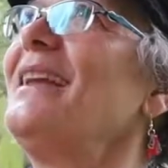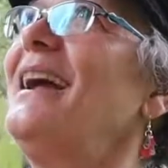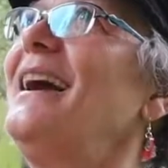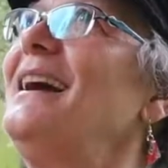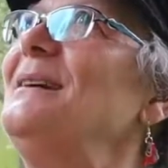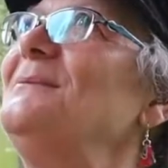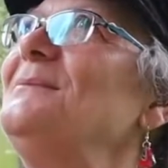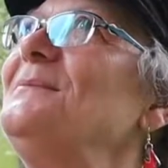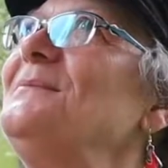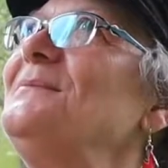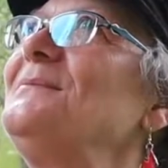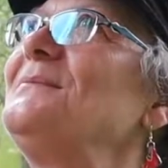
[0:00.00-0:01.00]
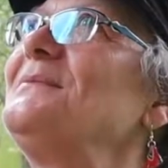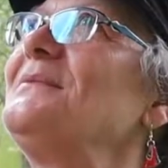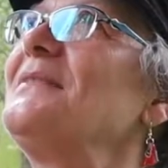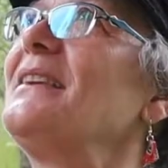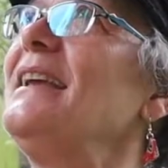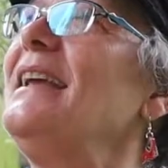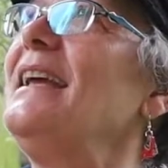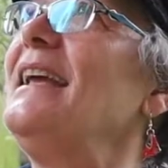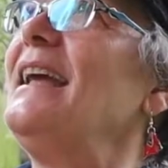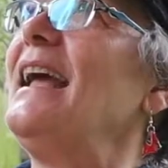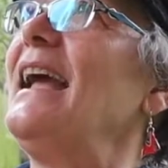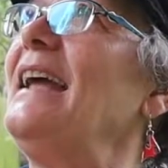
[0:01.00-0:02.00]

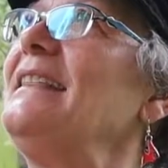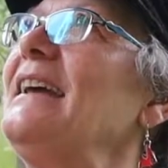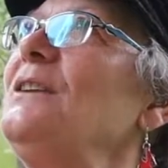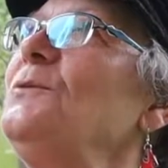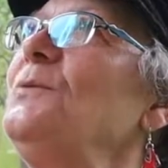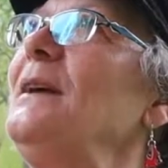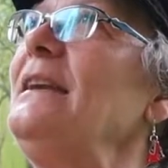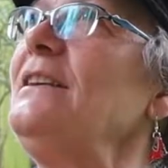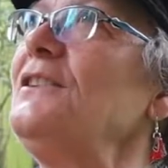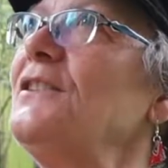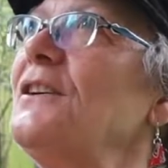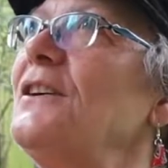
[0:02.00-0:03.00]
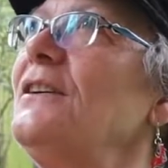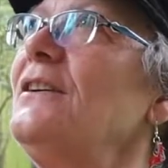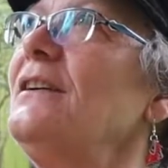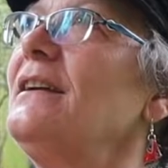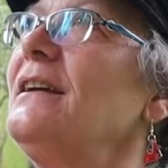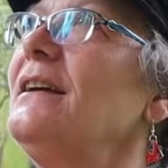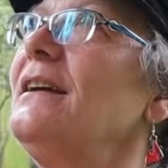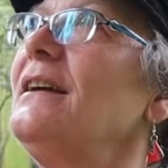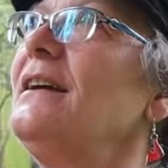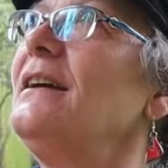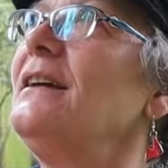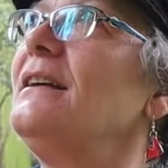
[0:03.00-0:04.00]
And then winter,
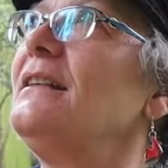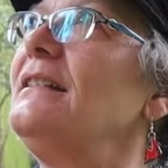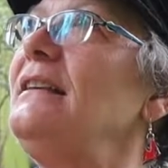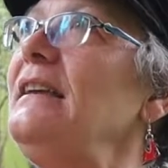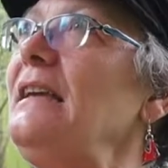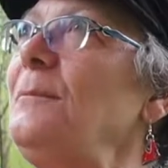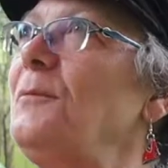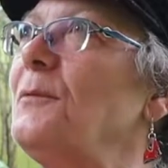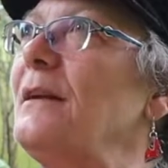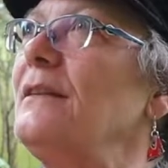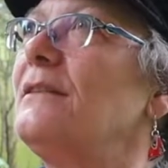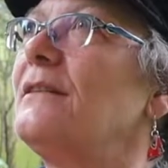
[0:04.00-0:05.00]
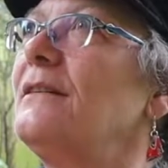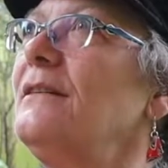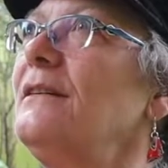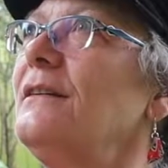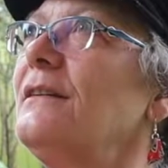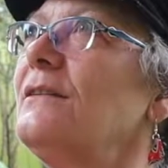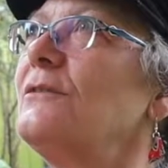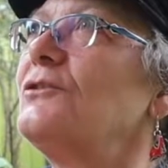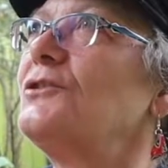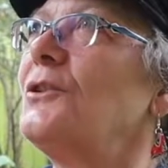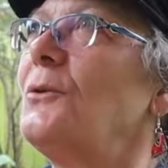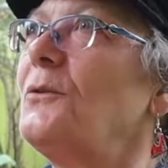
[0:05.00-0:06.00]
deep winter,
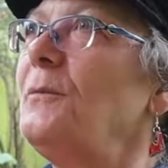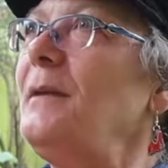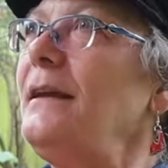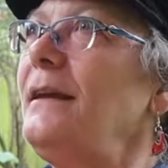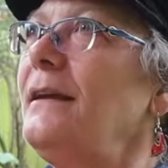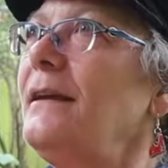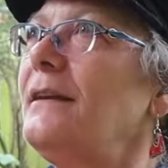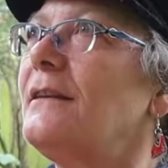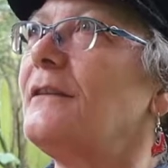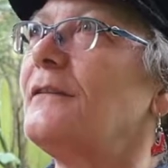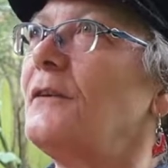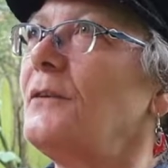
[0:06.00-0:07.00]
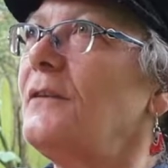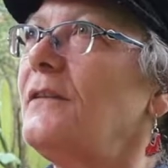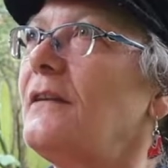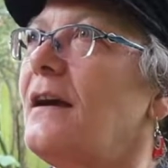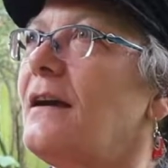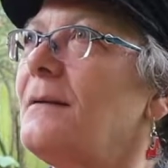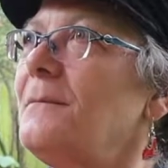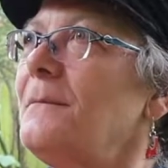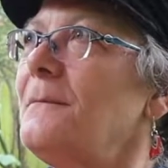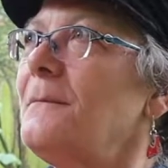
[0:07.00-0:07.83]
showed me the first time